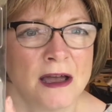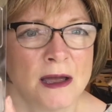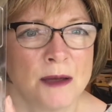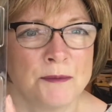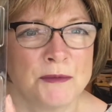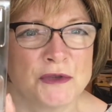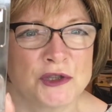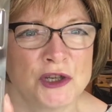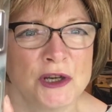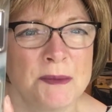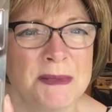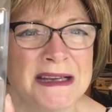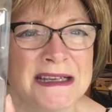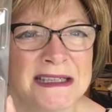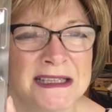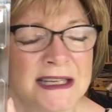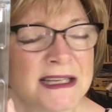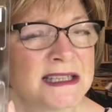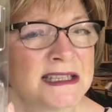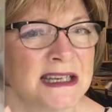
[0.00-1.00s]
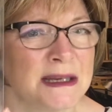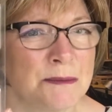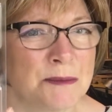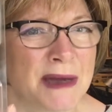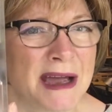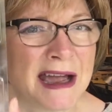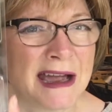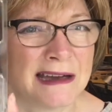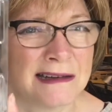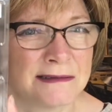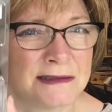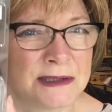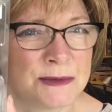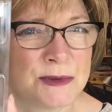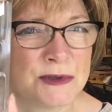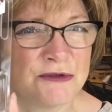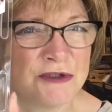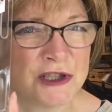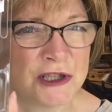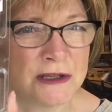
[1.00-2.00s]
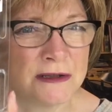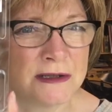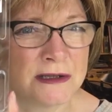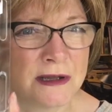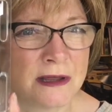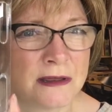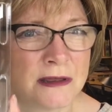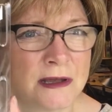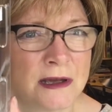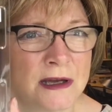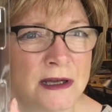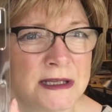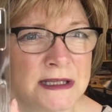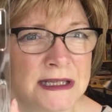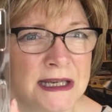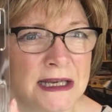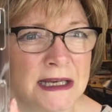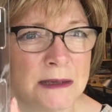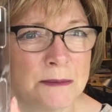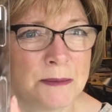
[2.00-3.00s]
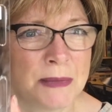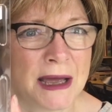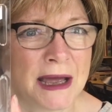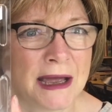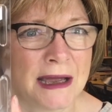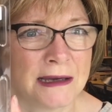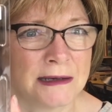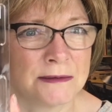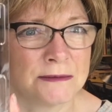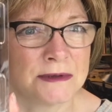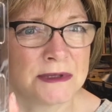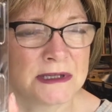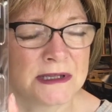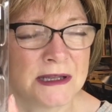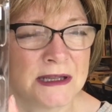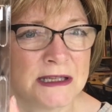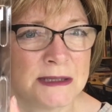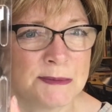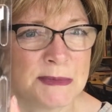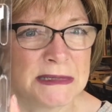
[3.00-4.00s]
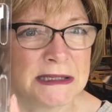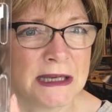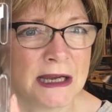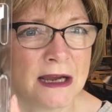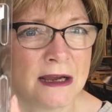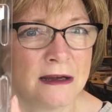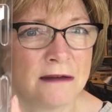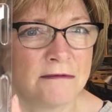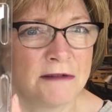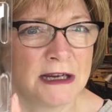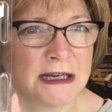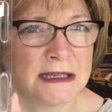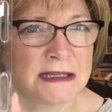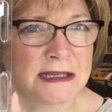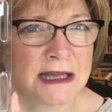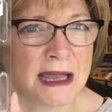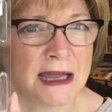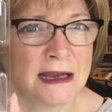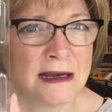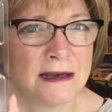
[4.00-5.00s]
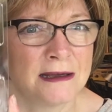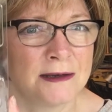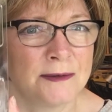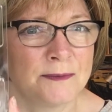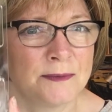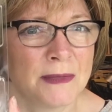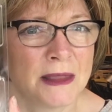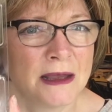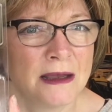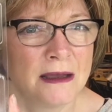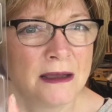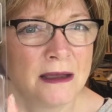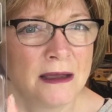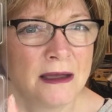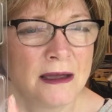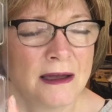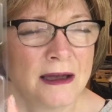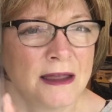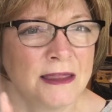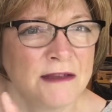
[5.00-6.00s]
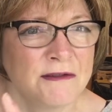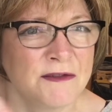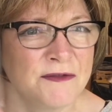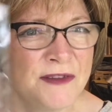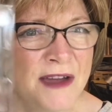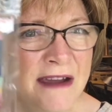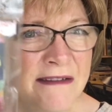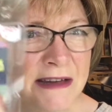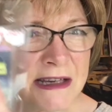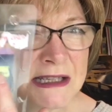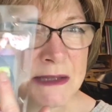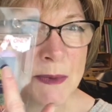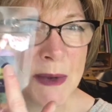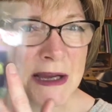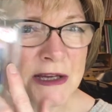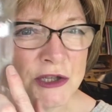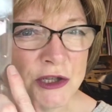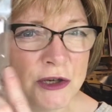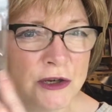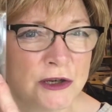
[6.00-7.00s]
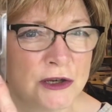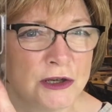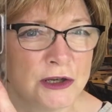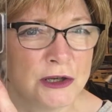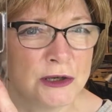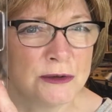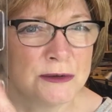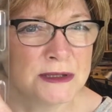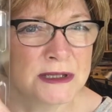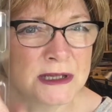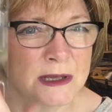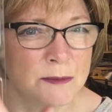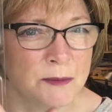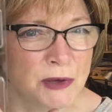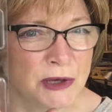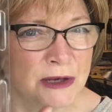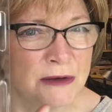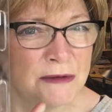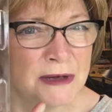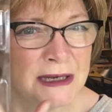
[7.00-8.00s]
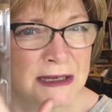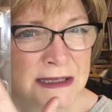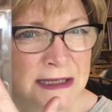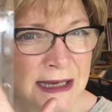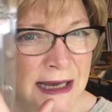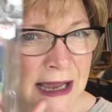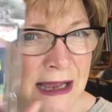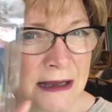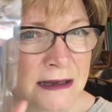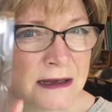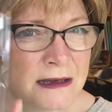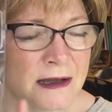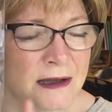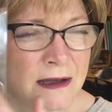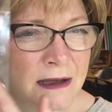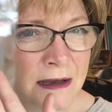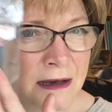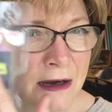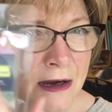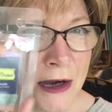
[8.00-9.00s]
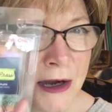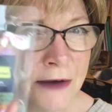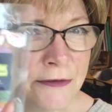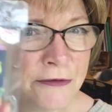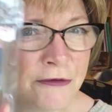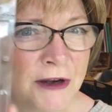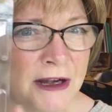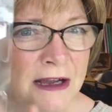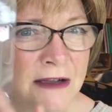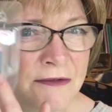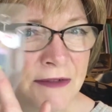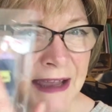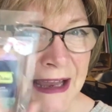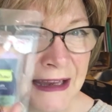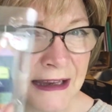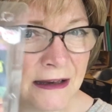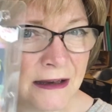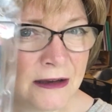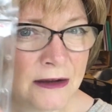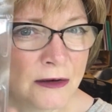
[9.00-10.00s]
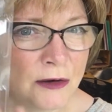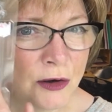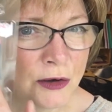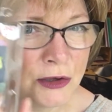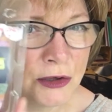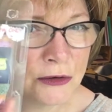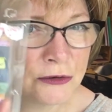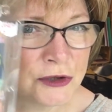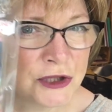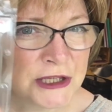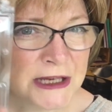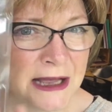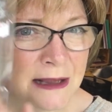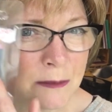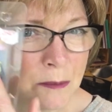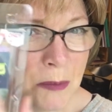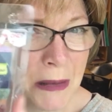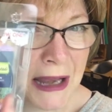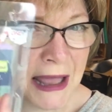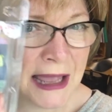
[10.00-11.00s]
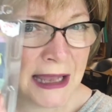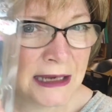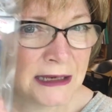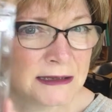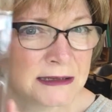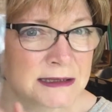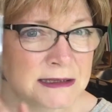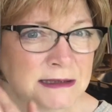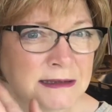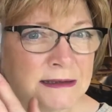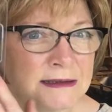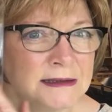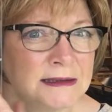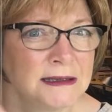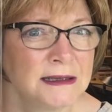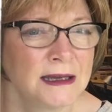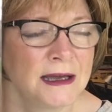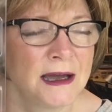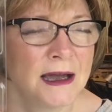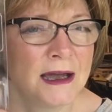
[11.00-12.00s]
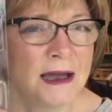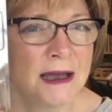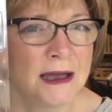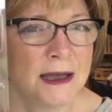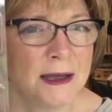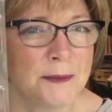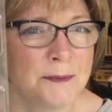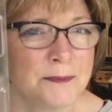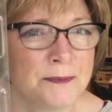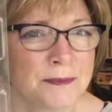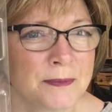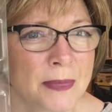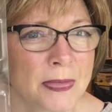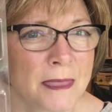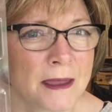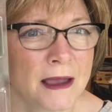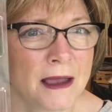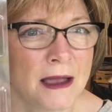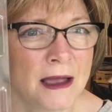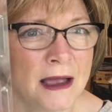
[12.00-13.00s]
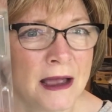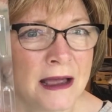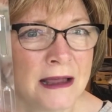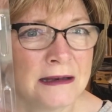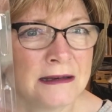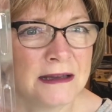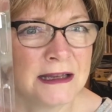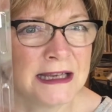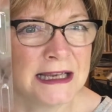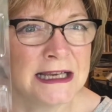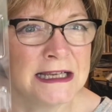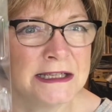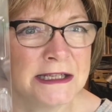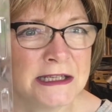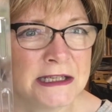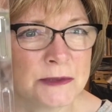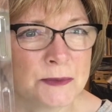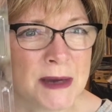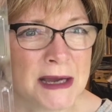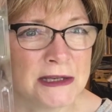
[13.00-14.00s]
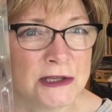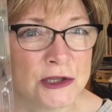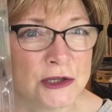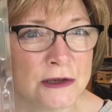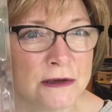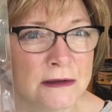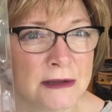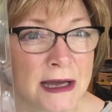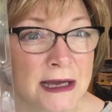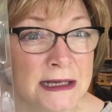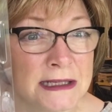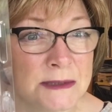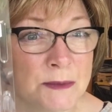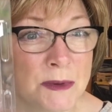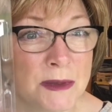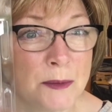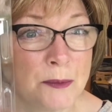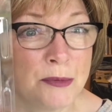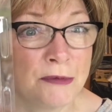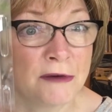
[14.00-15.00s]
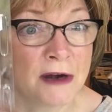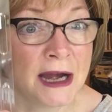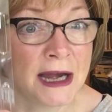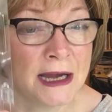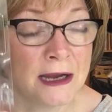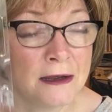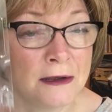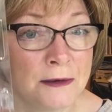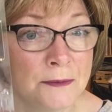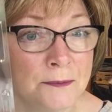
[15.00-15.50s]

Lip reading: Should have been £16, was reduced to £13 at this particular retailer. And there are various ways you can use them, but you need to get a covering of ink on your gel plate. And the easiest way to do that is with a brayer.